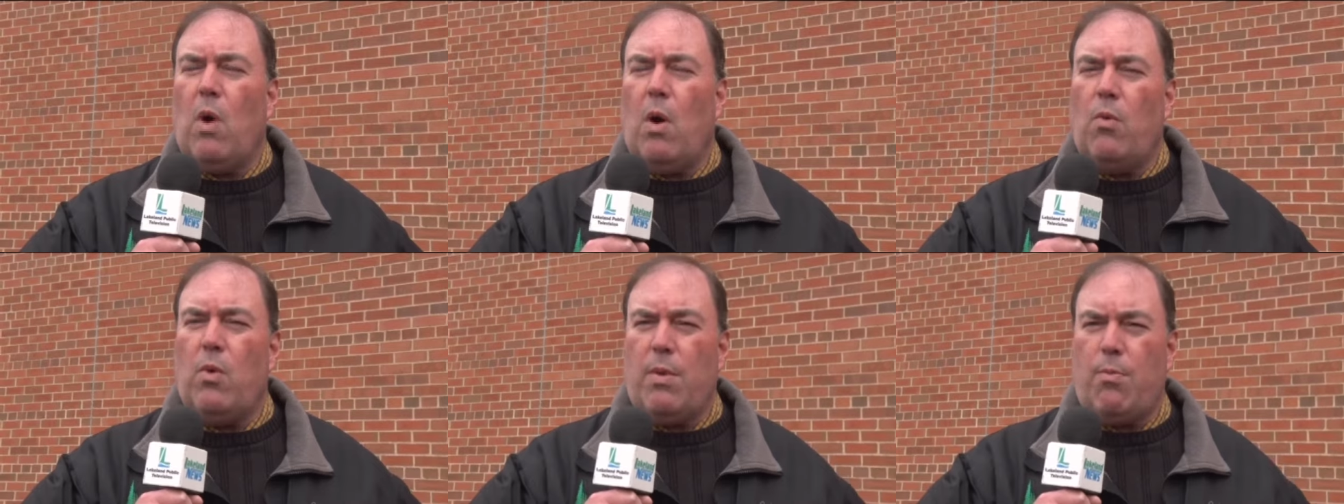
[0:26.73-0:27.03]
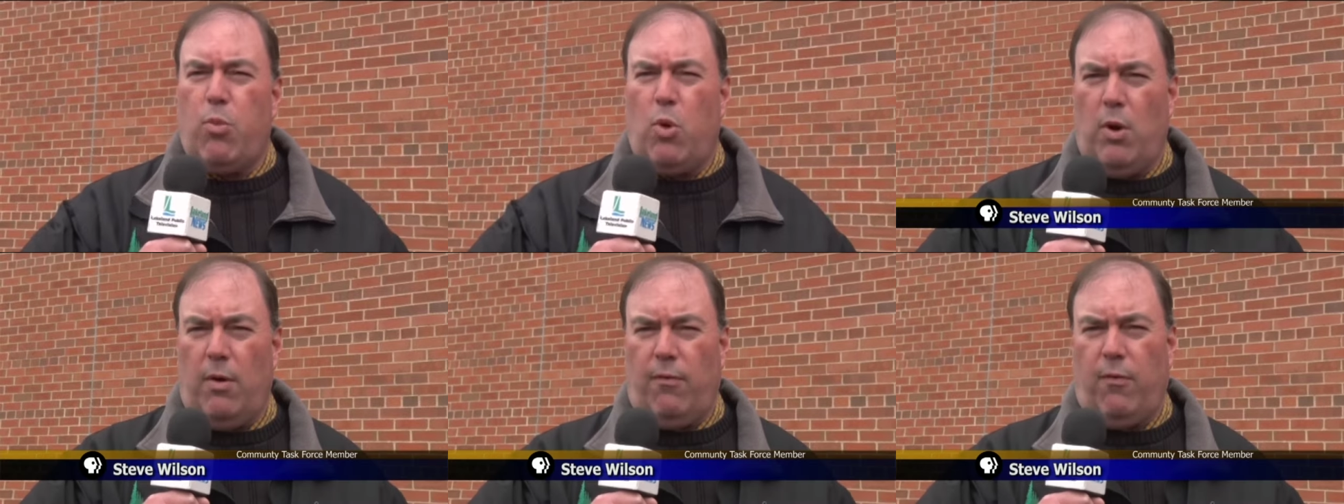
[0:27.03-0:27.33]
What we
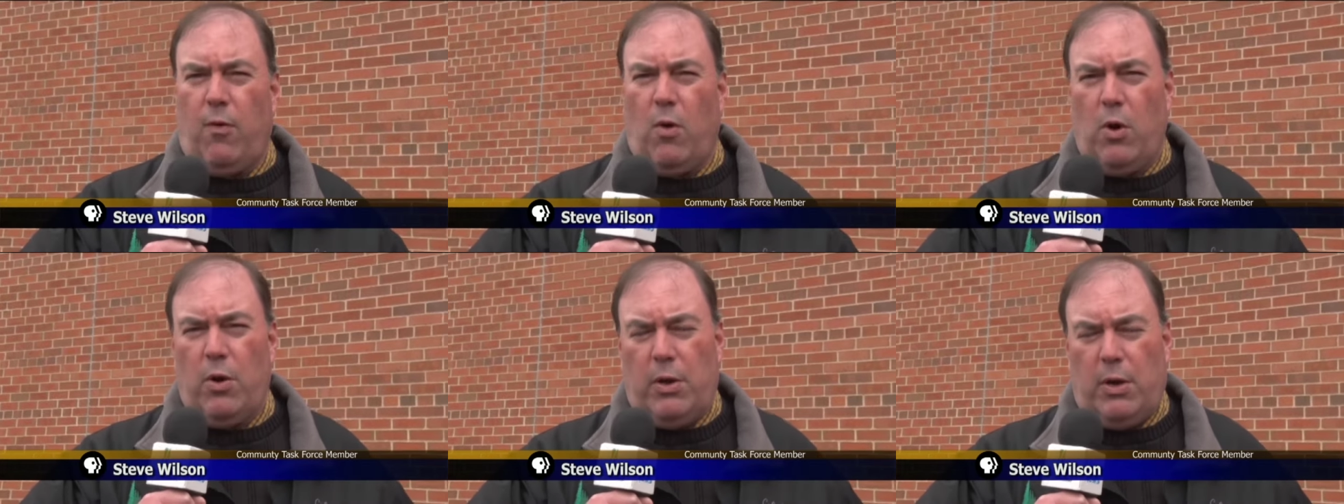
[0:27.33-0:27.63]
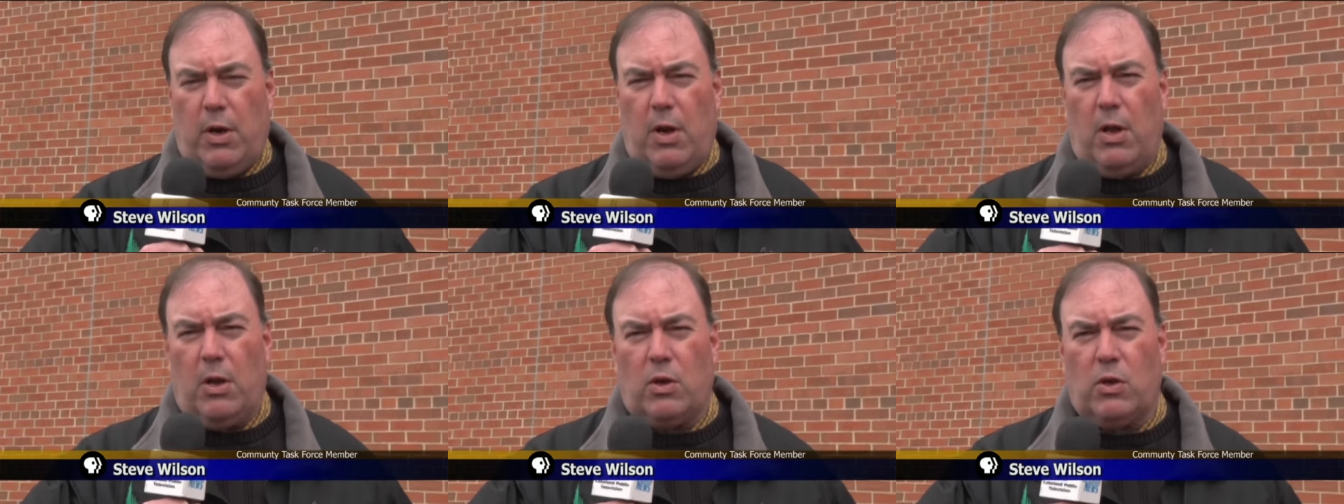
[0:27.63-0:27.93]
put
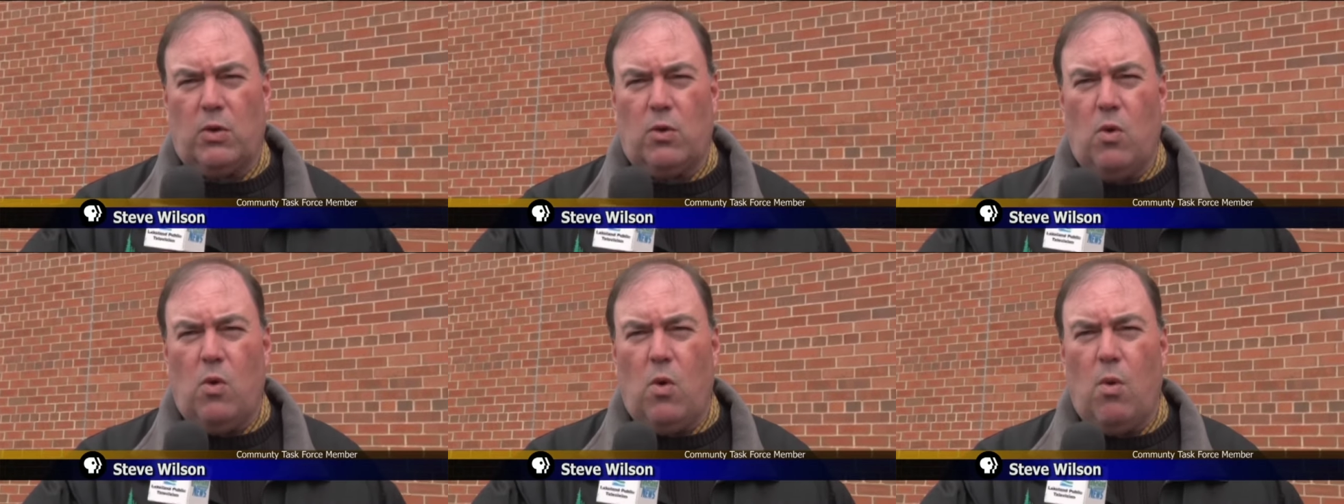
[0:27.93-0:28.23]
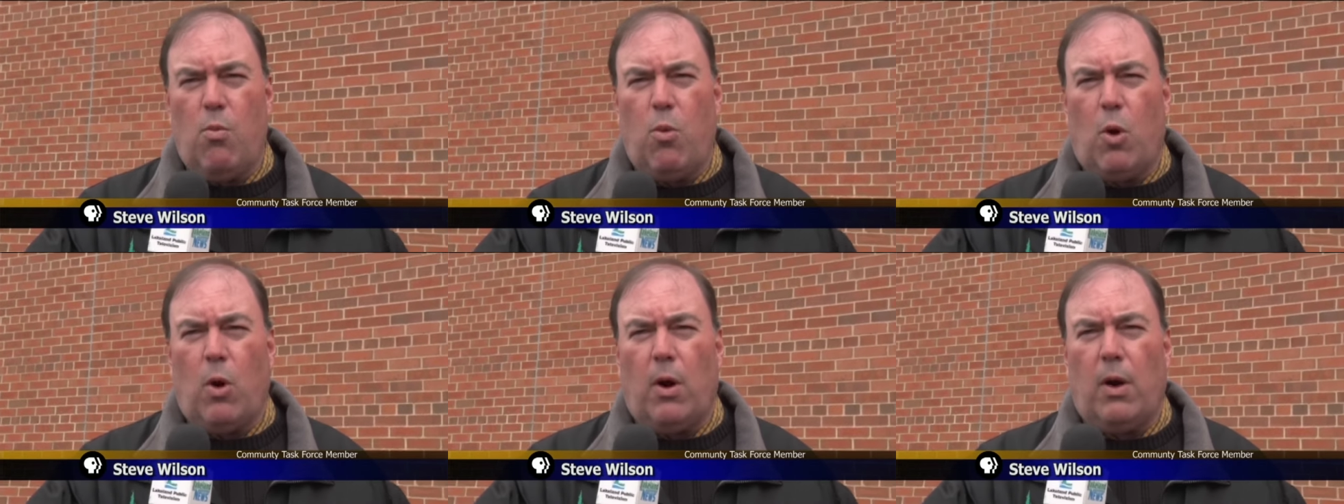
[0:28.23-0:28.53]
forth to the
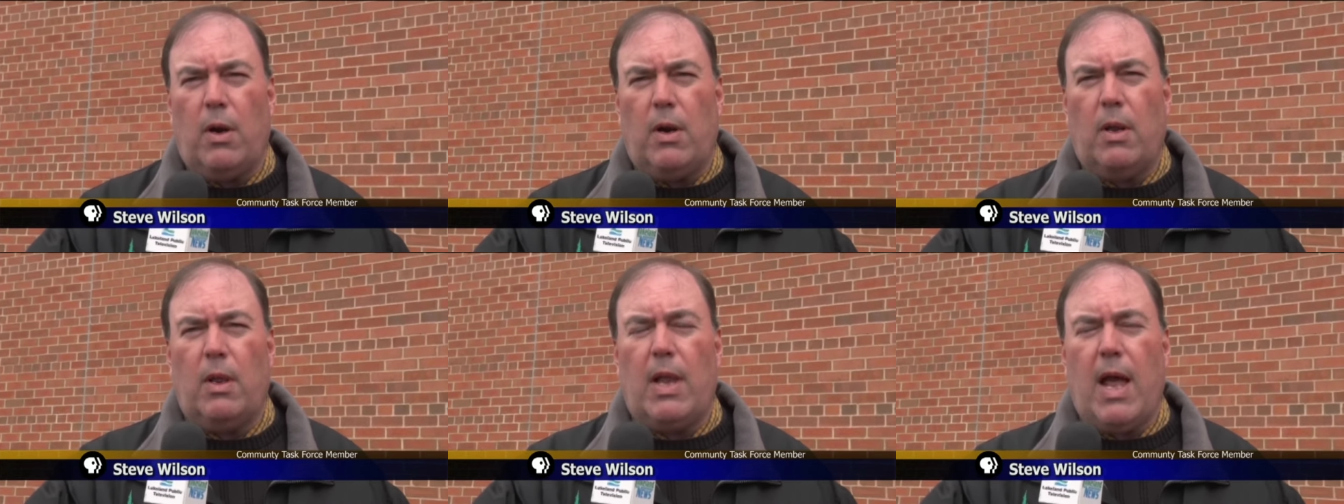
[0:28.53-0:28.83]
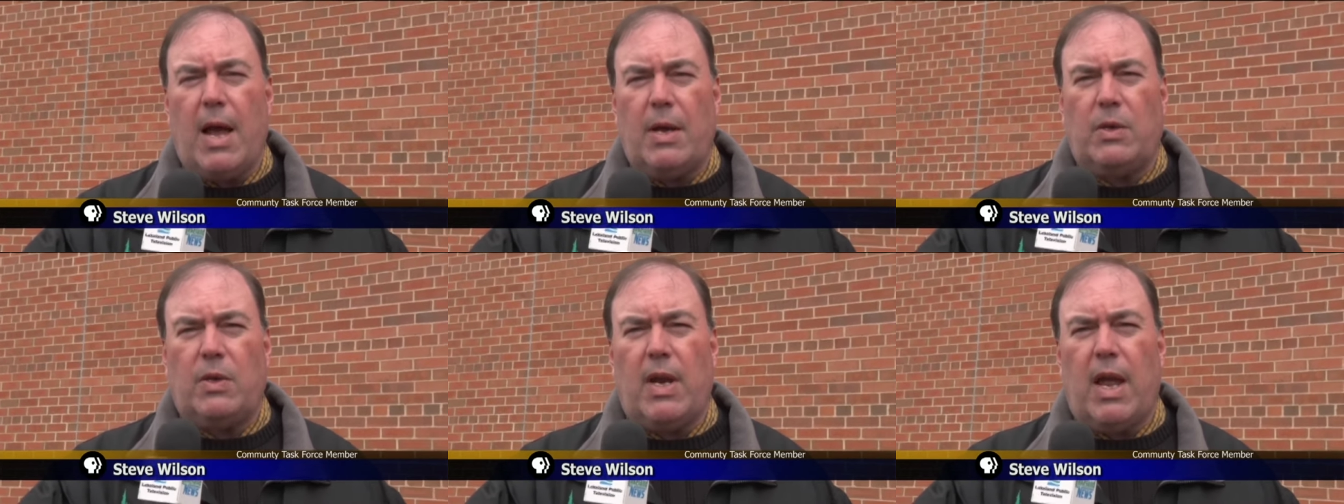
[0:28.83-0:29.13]
school board
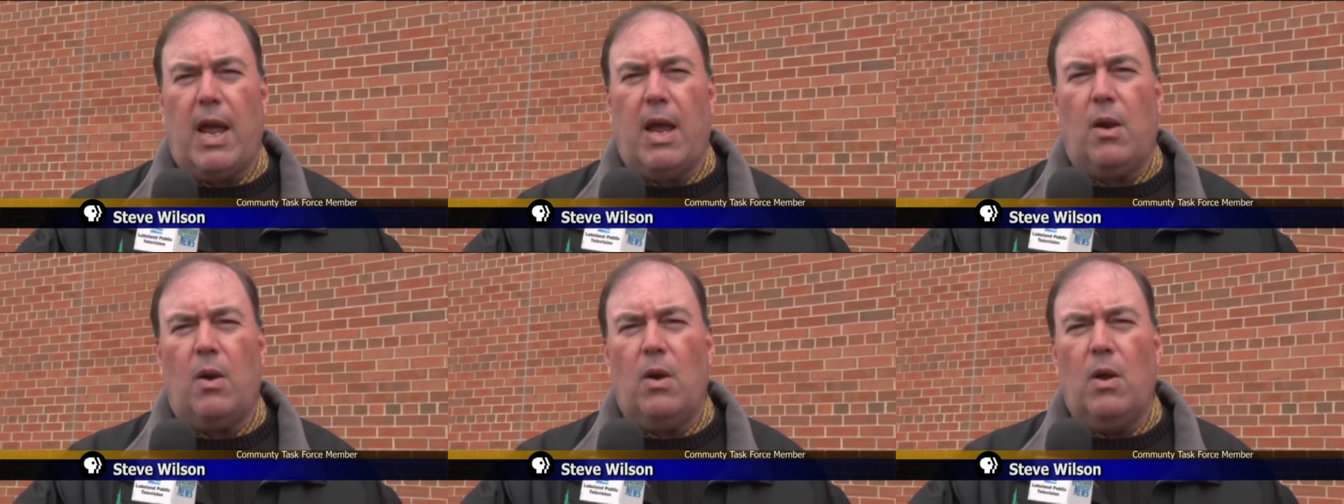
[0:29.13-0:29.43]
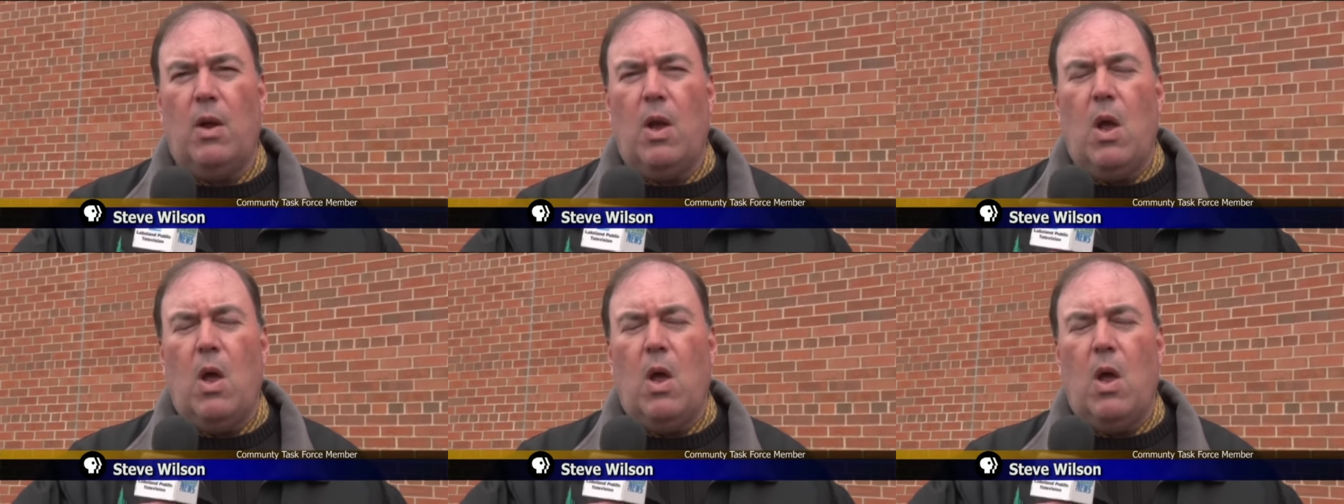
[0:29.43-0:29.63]
last night